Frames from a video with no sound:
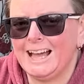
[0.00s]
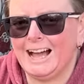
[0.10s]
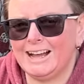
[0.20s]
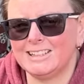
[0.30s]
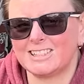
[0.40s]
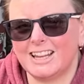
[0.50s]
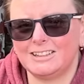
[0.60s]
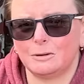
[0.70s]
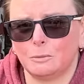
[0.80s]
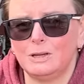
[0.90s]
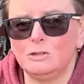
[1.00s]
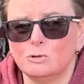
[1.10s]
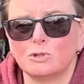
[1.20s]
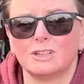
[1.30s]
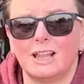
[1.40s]
I said that we
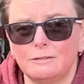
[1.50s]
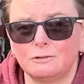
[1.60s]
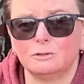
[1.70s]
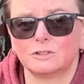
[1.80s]
use leftover